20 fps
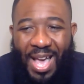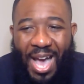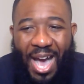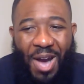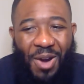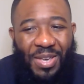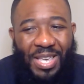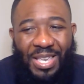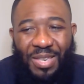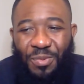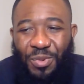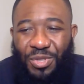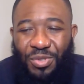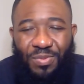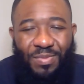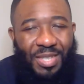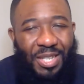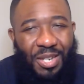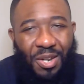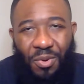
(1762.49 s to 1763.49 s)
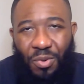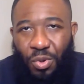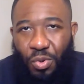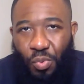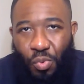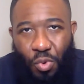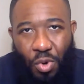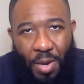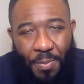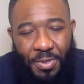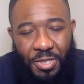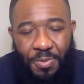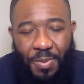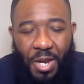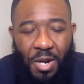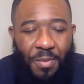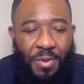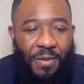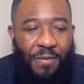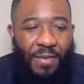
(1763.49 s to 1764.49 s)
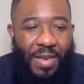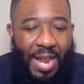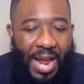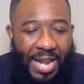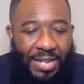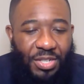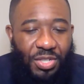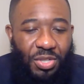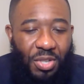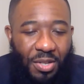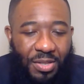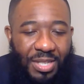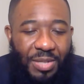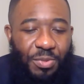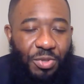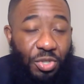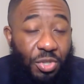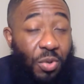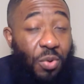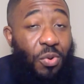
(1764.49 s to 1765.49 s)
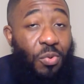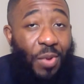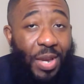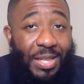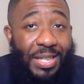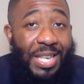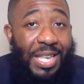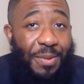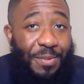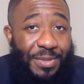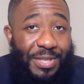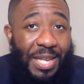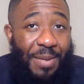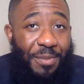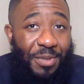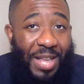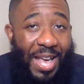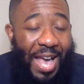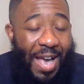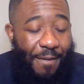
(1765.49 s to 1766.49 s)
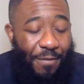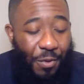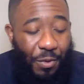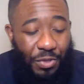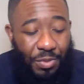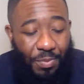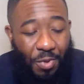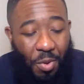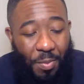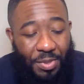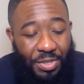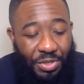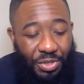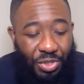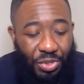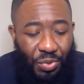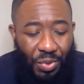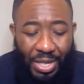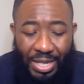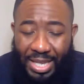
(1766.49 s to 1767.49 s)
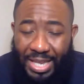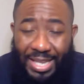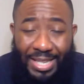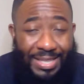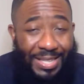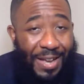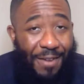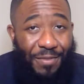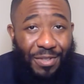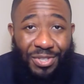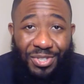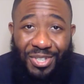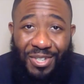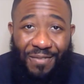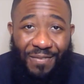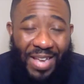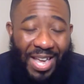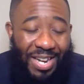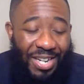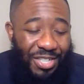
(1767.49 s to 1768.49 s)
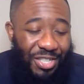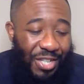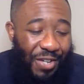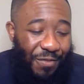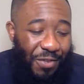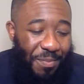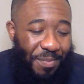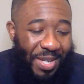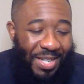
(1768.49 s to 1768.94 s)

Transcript: how he was, you know, grew up a Spider-Man fan, I just thought that it was so great that he was able to have those moments on the screen, and he definitely took advantage of it.